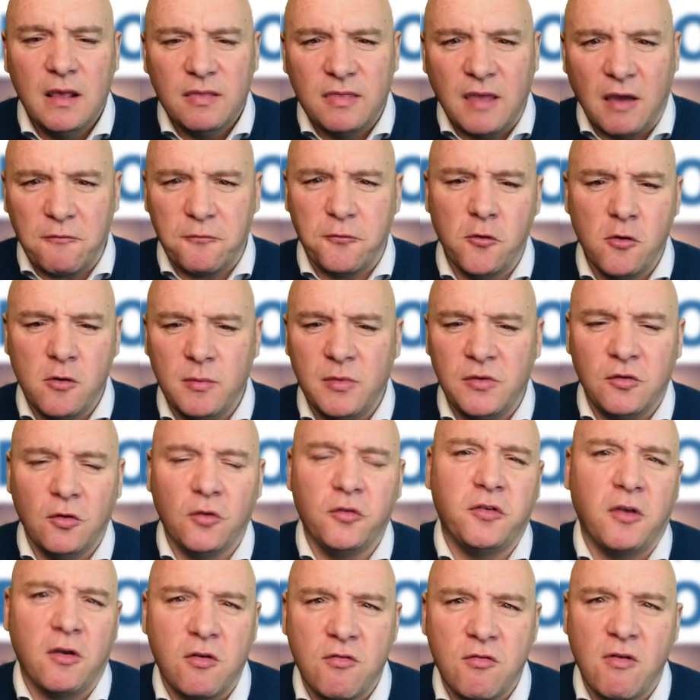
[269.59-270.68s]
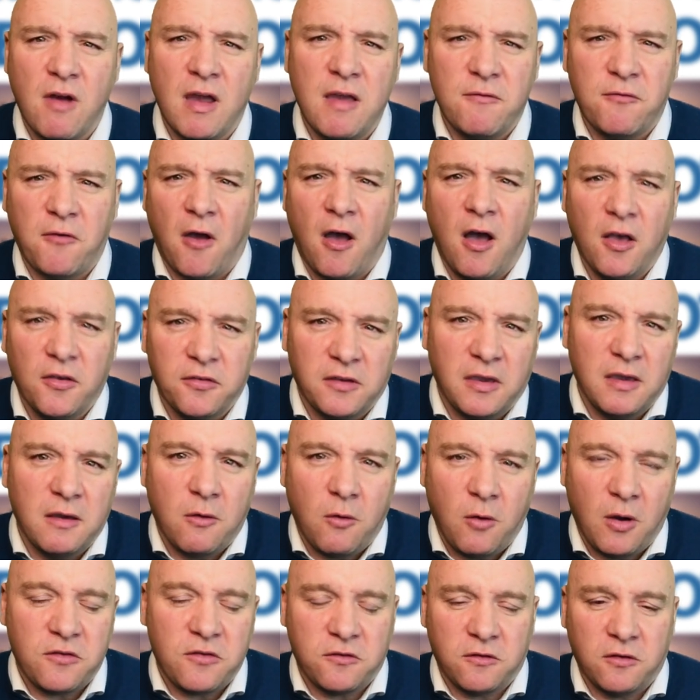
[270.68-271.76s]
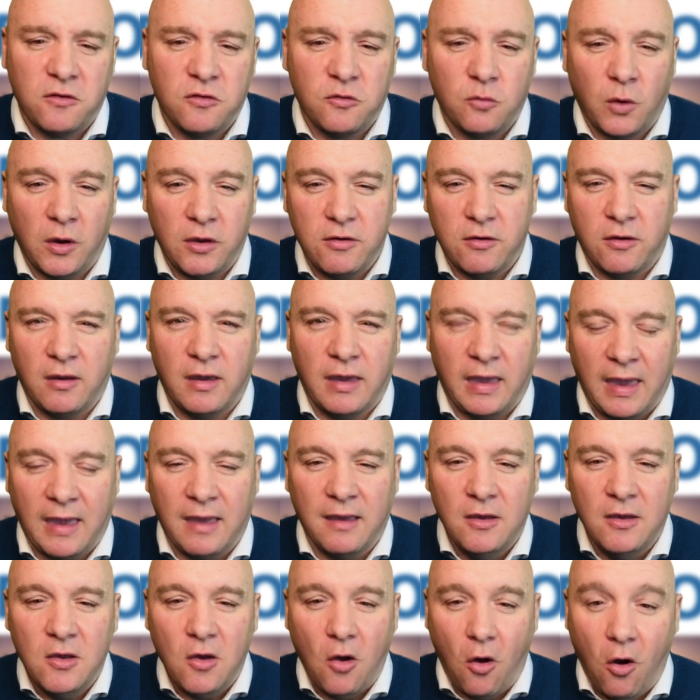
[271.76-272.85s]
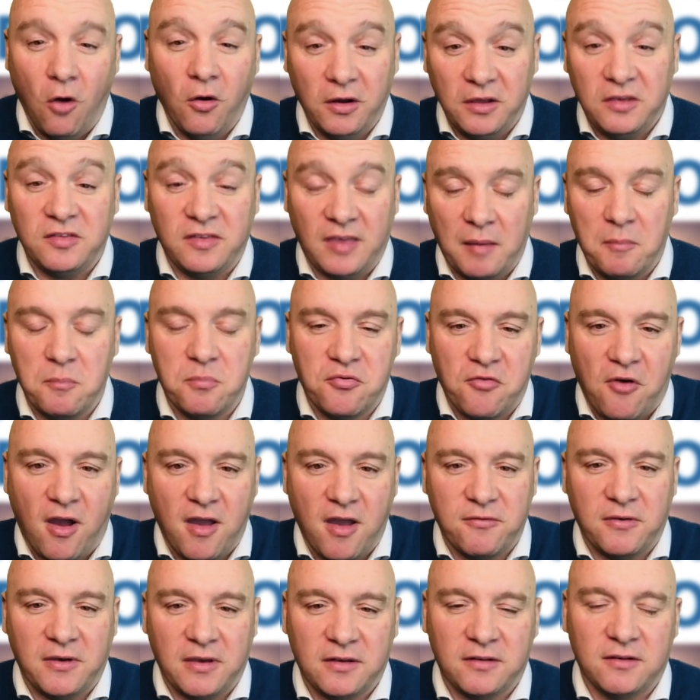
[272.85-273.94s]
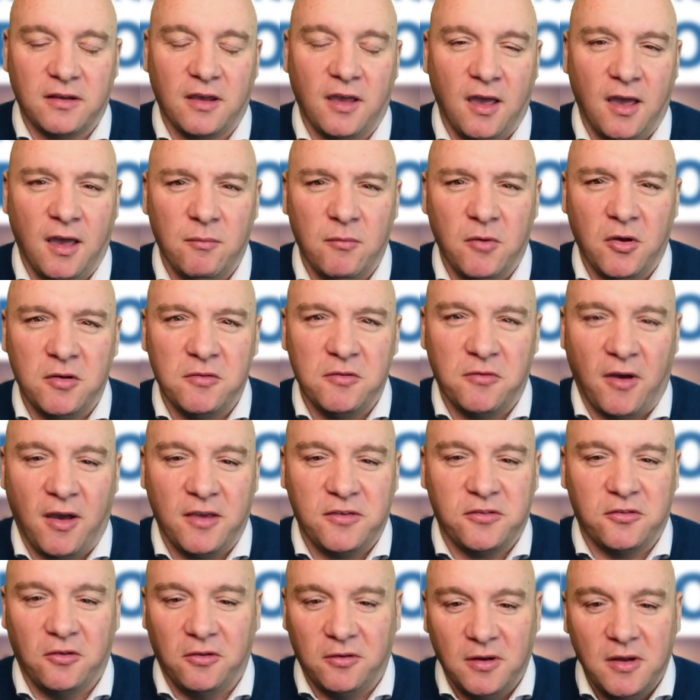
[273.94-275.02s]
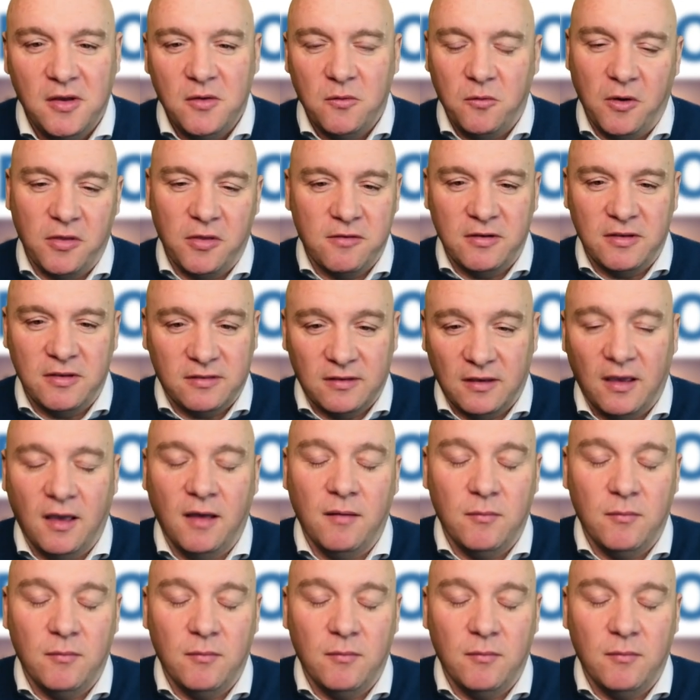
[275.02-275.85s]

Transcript: That forum is also great for asking questions, where you can get honest and private advice on whether it's